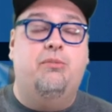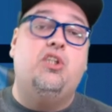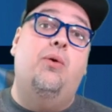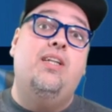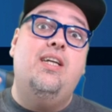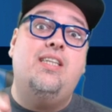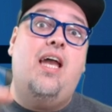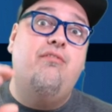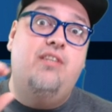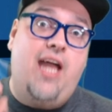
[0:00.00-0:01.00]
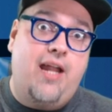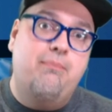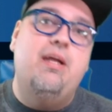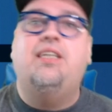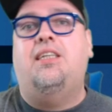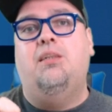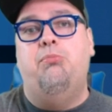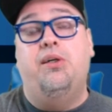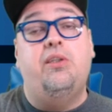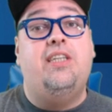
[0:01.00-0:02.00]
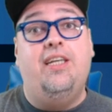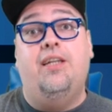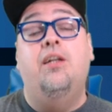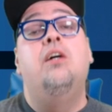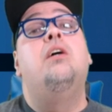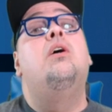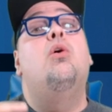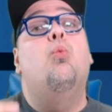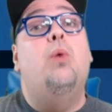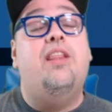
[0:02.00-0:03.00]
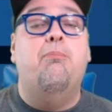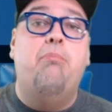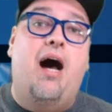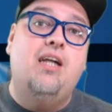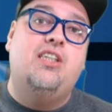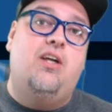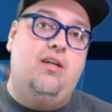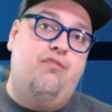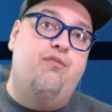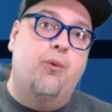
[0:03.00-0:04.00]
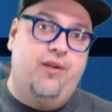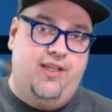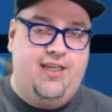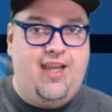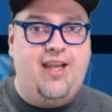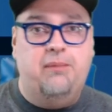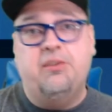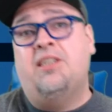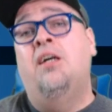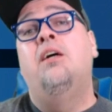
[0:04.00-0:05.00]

So it does have databases built in with box art for the games.